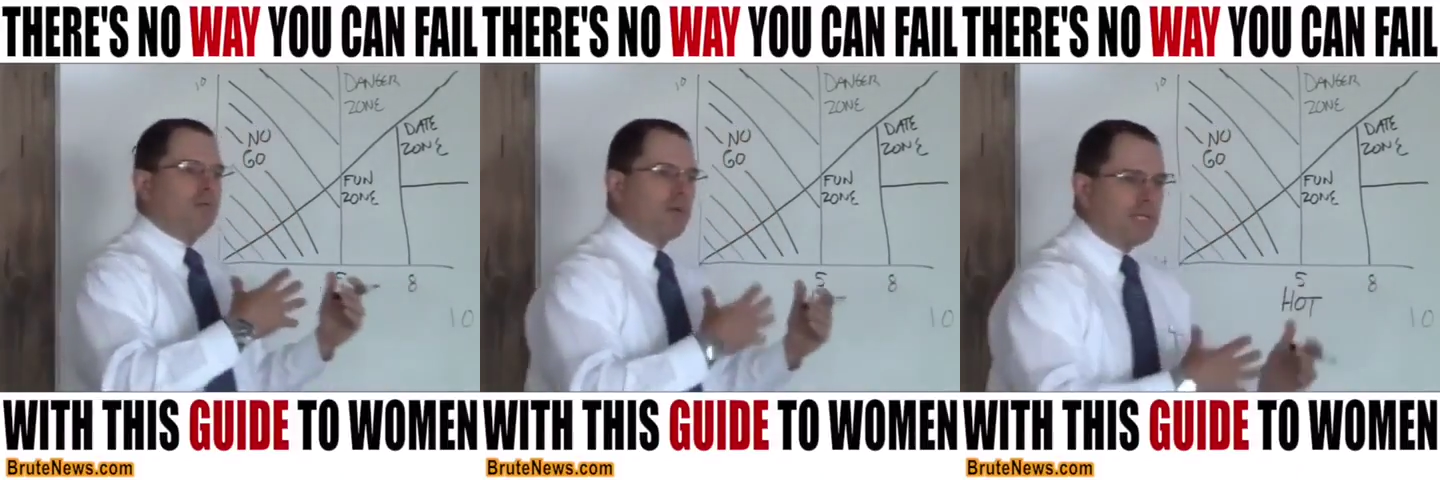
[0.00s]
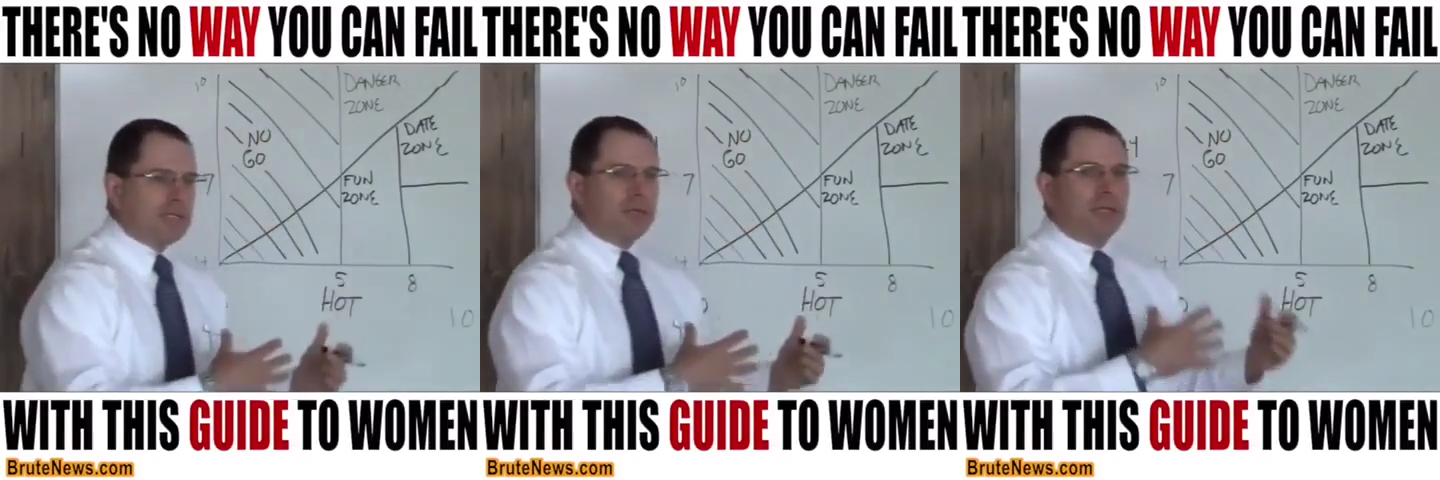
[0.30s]

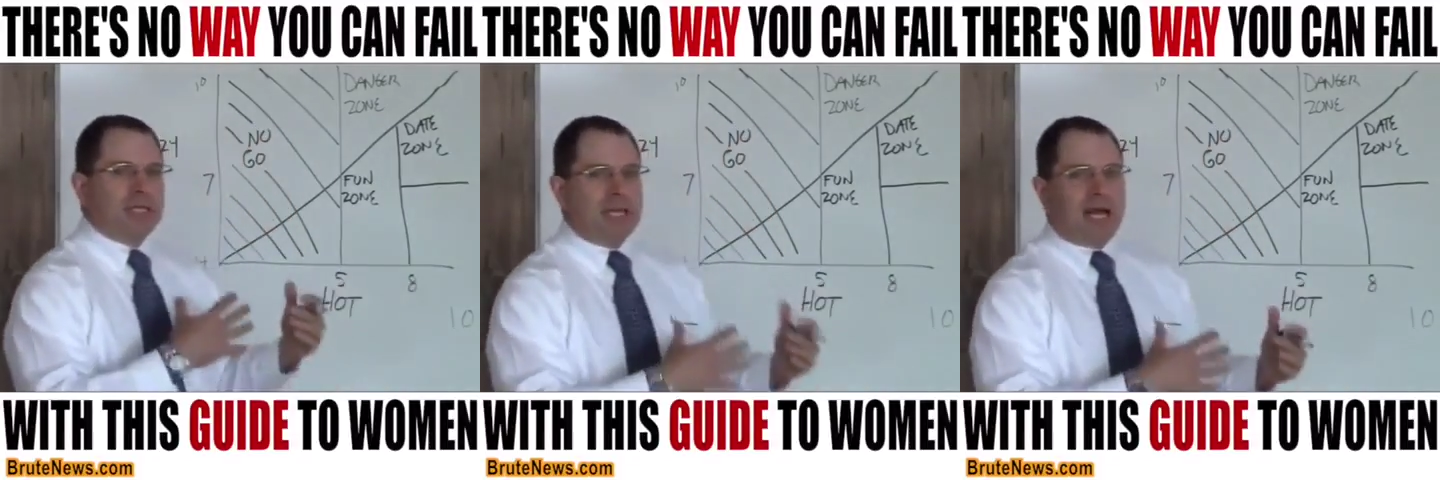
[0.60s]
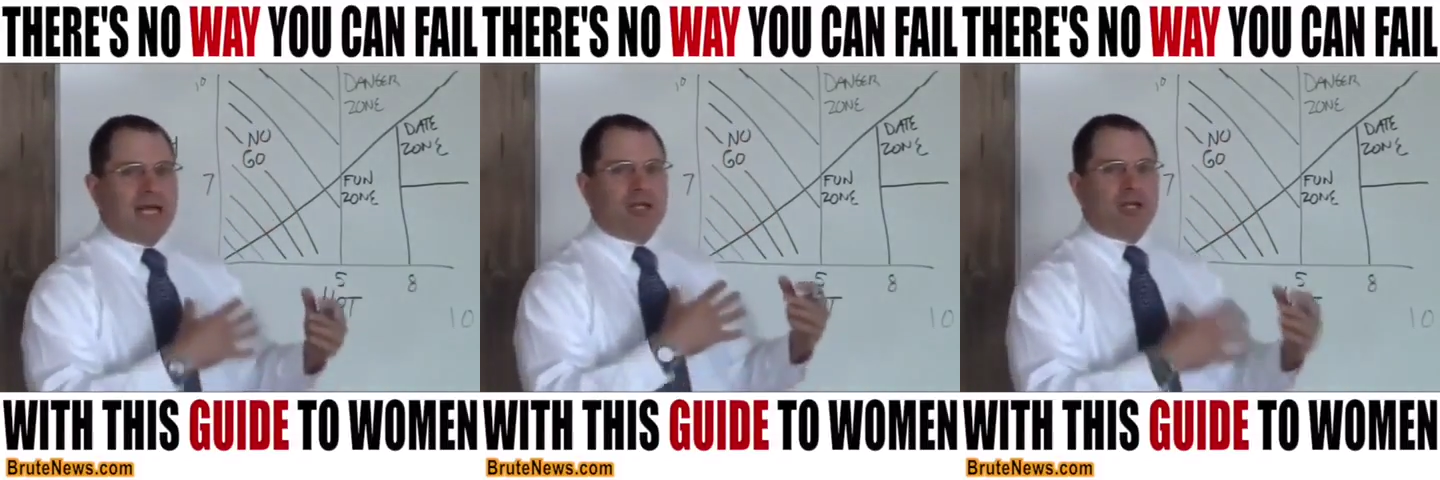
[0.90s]
reasonably
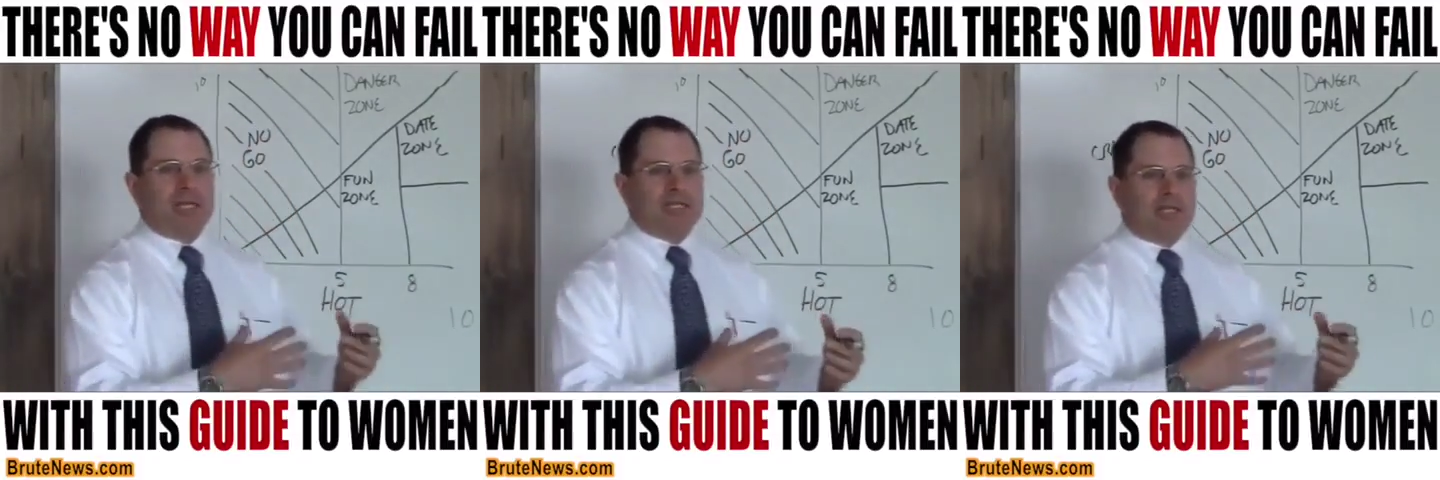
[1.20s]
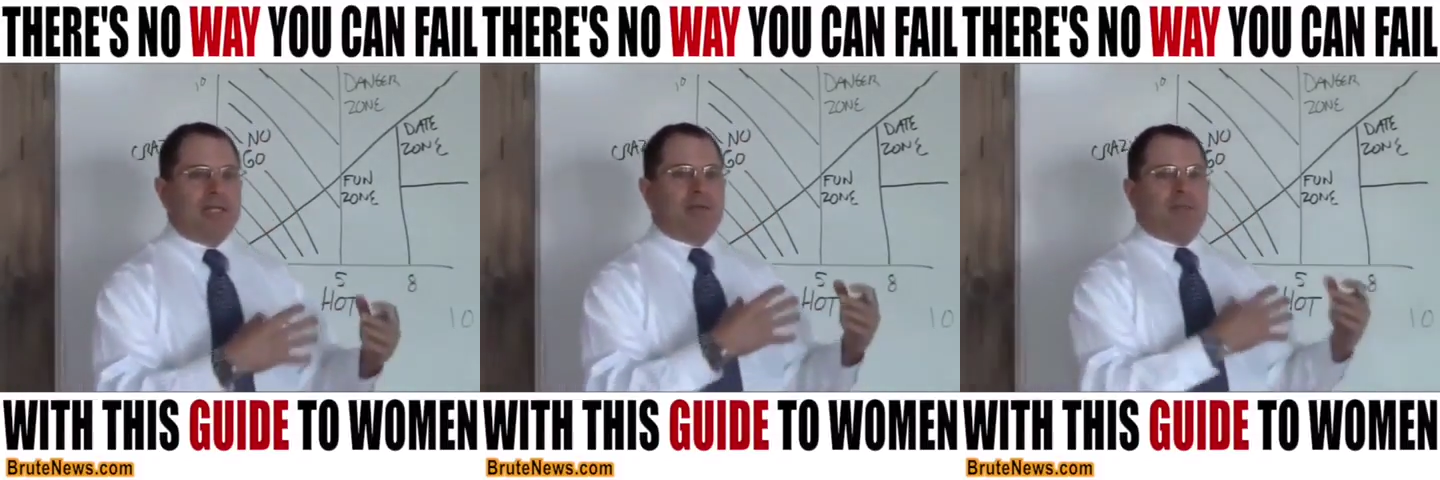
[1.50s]
not
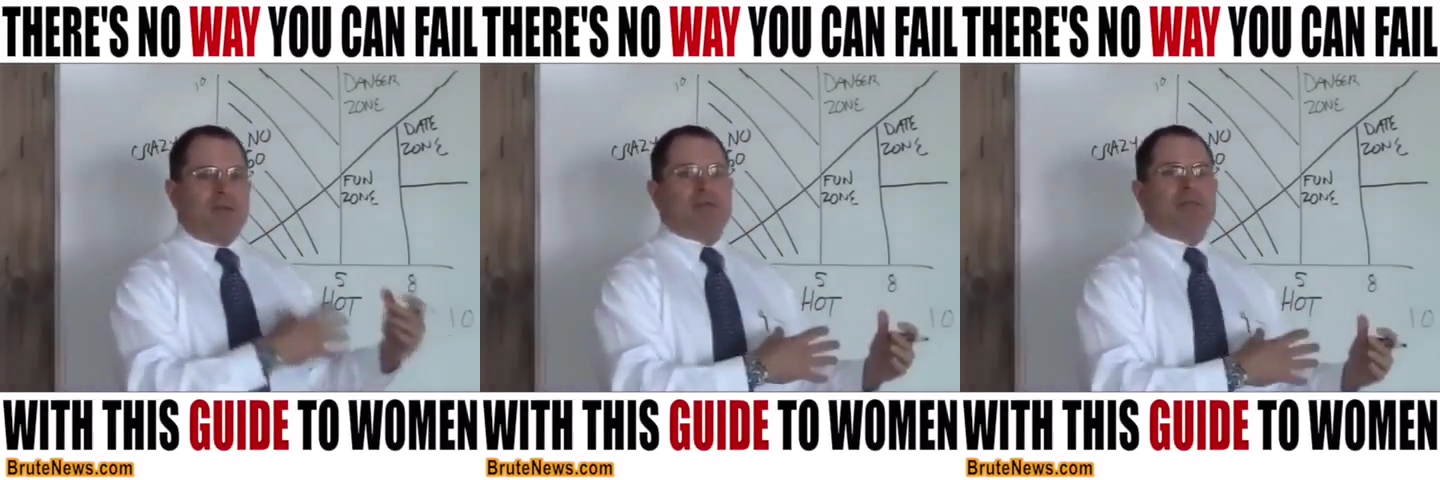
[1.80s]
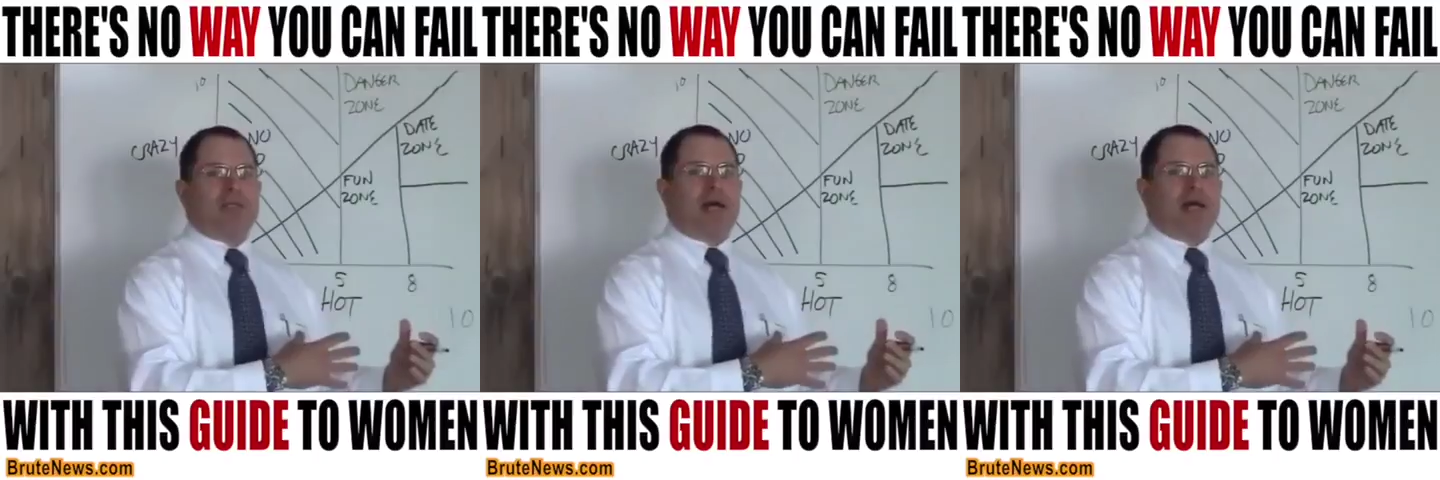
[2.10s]
crazy most
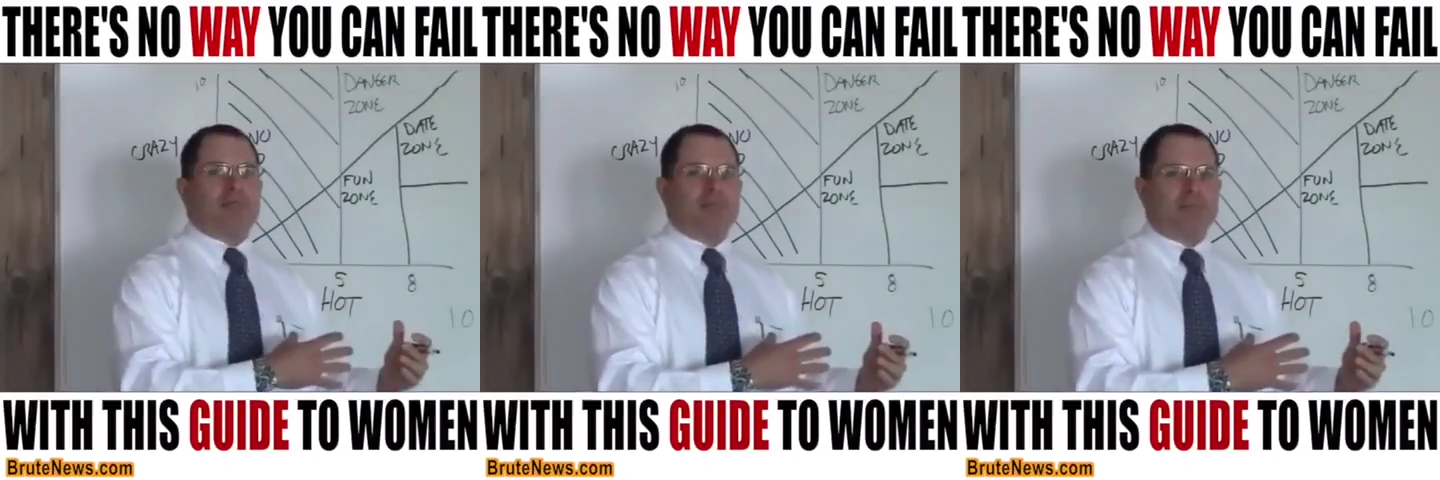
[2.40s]
of the time.